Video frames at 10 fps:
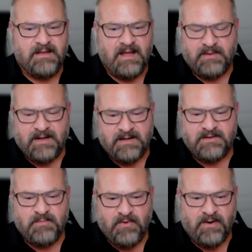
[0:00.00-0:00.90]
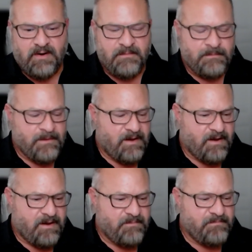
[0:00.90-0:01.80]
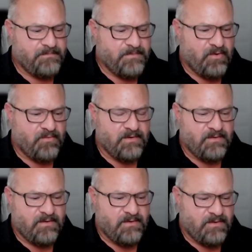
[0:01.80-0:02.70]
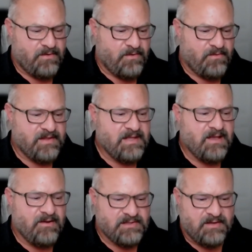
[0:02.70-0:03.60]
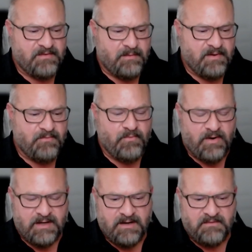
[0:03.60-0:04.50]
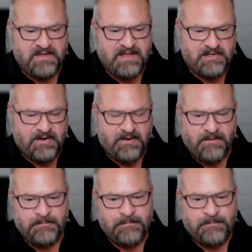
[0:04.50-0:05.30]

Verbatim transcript: and I'm going to do more. Um, over over the years, I've I've been working on a feature,